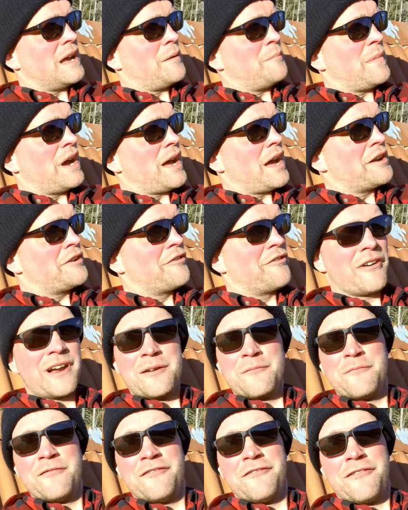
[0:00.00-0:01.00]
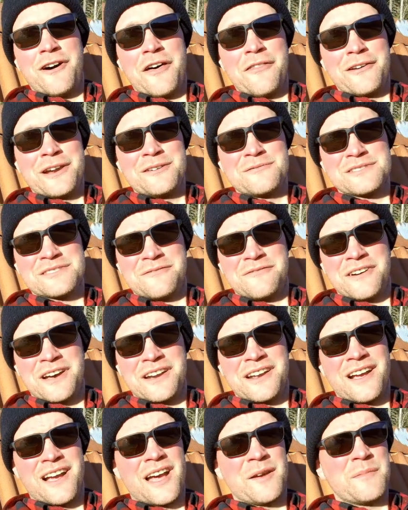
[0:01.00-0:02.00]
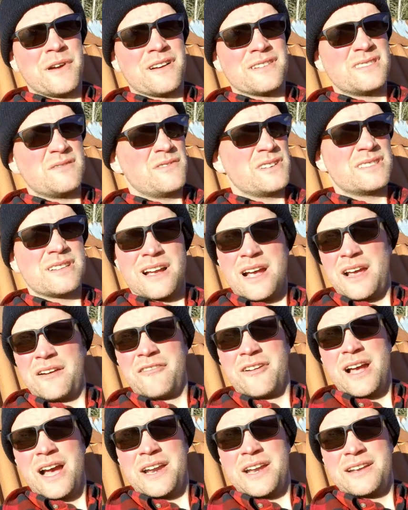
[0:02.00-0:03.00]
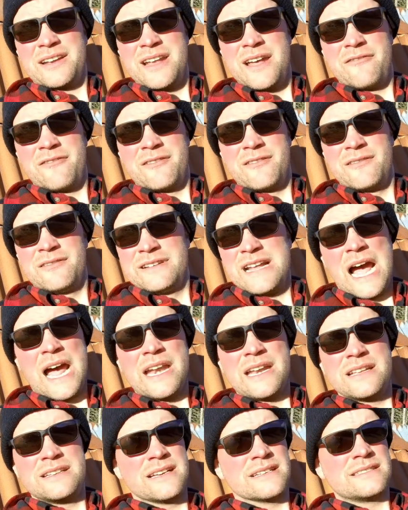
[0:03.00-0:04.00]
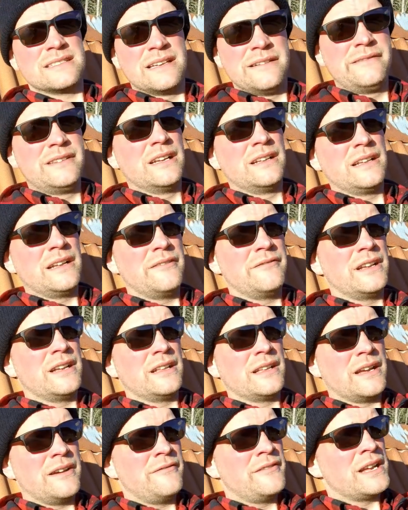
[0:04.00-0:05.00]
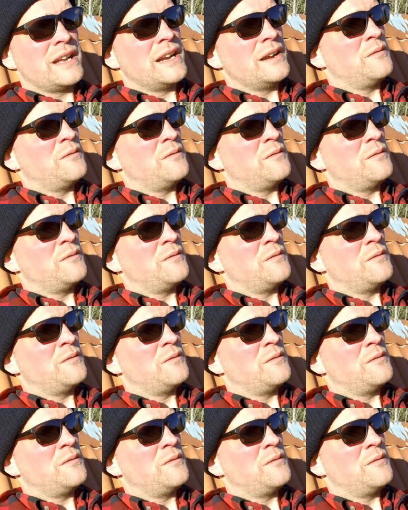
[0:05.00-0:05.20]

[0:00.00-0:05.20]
my other grandfather, he was a funny guy because he was the kind of guy that never died. He just lived and lived and lived. And